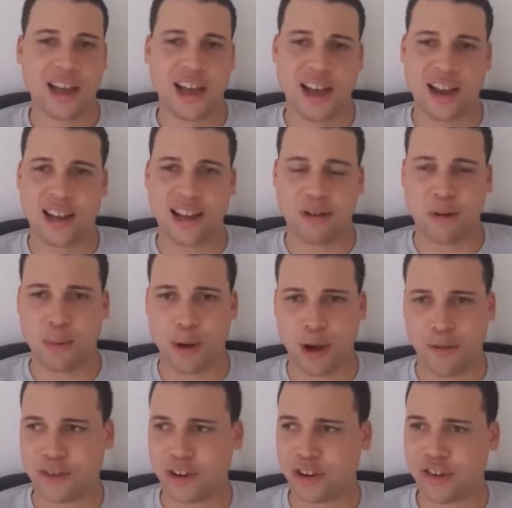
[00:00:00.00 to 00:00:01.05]
And they were
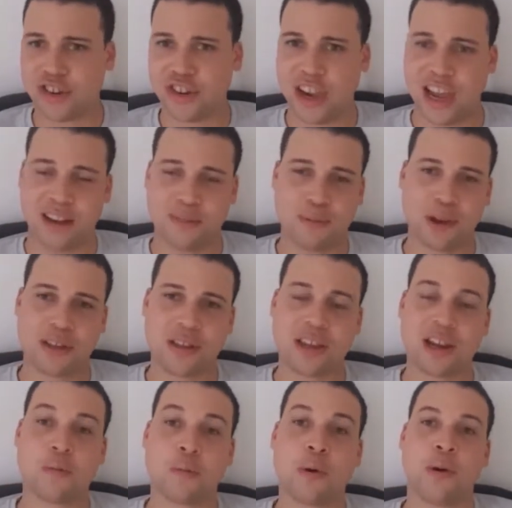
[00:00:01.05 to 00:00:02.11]
both just shit, because
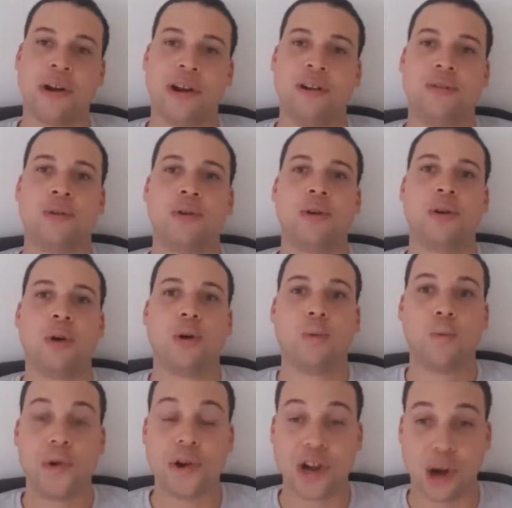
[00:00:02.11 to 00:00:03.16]
at this point,
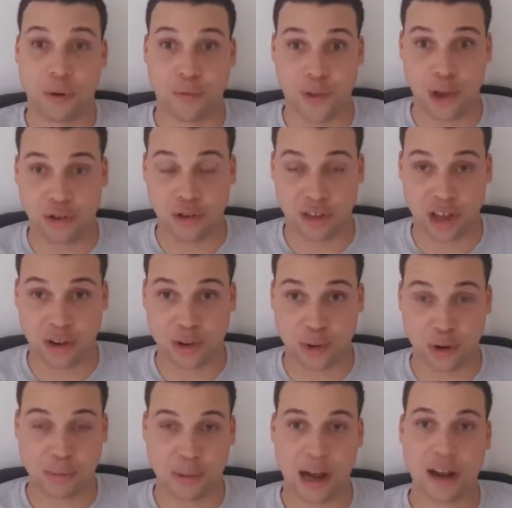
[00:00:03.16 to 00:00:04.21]
we know what Future's going to
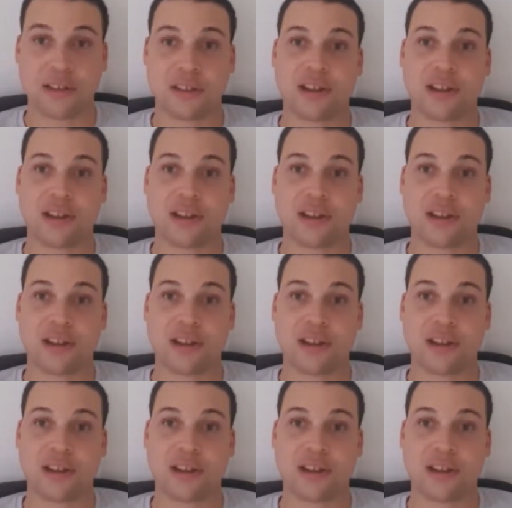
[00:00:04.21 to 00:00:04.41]
talk about.